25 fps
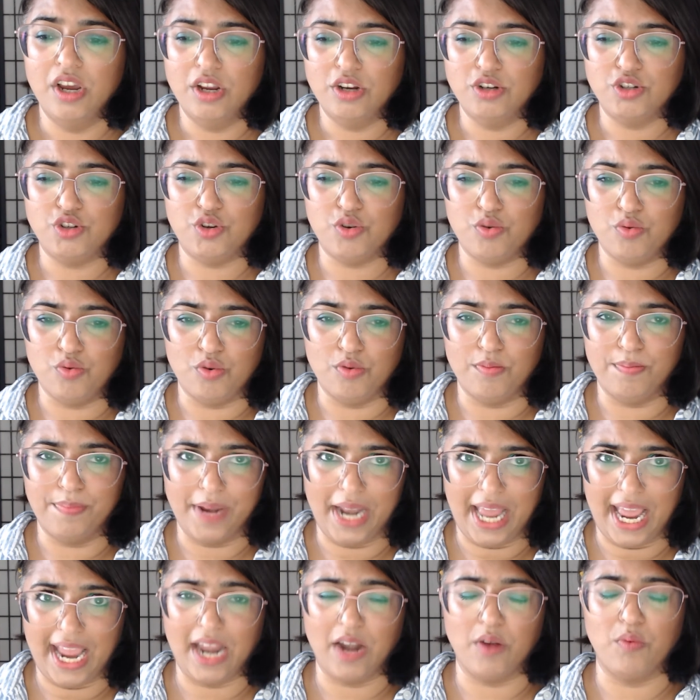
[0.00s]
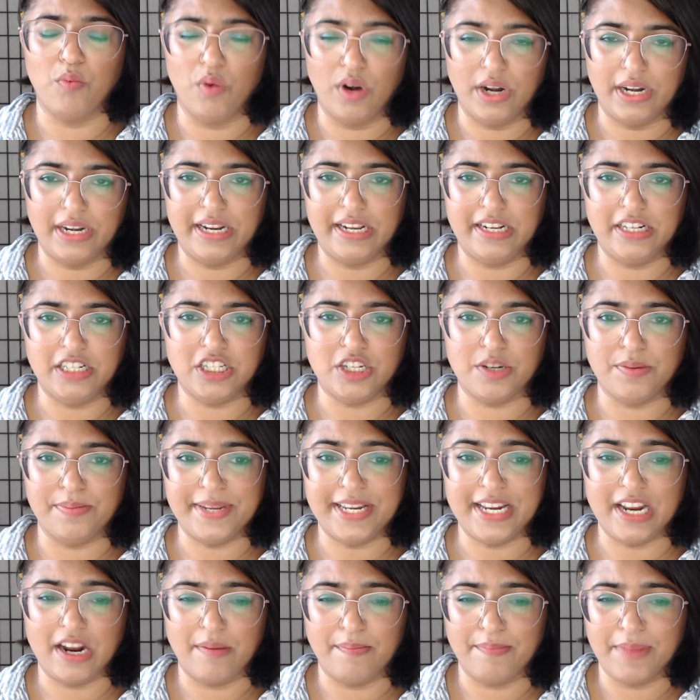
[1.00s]
to plan what needs to be
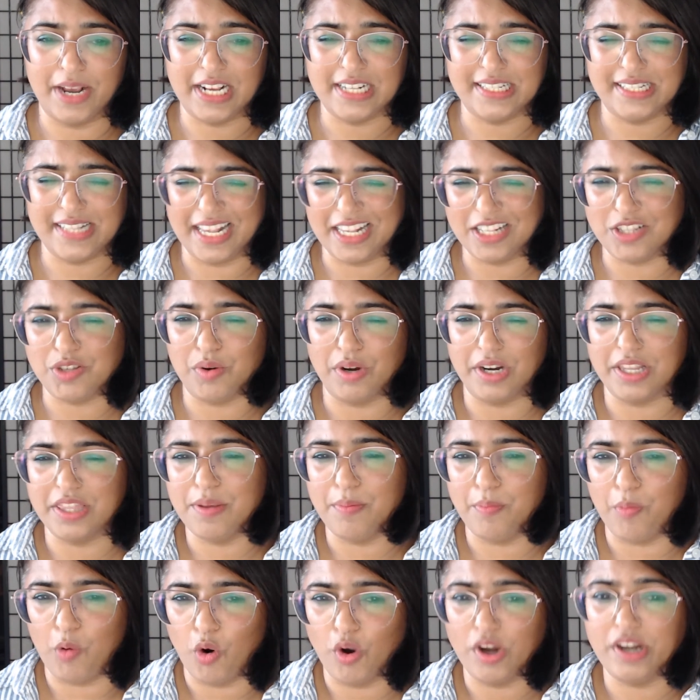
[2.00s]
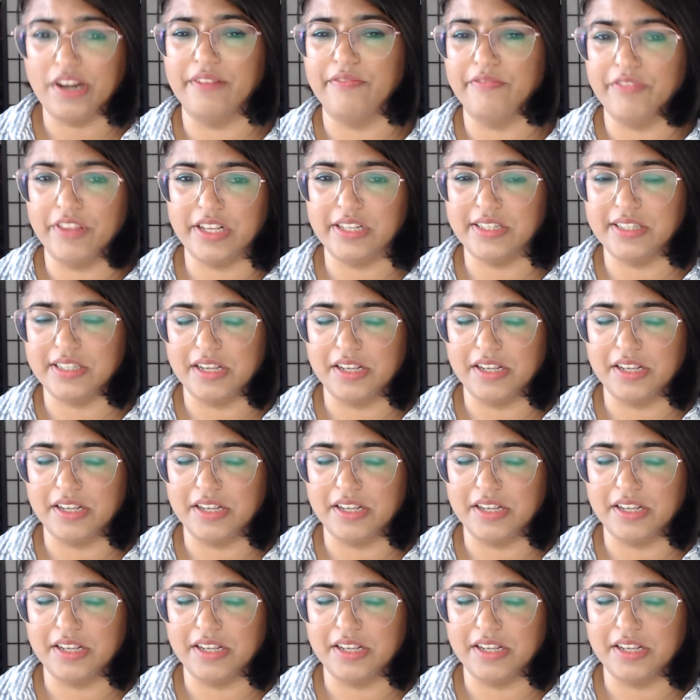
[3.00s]
done, because that's really the point of this,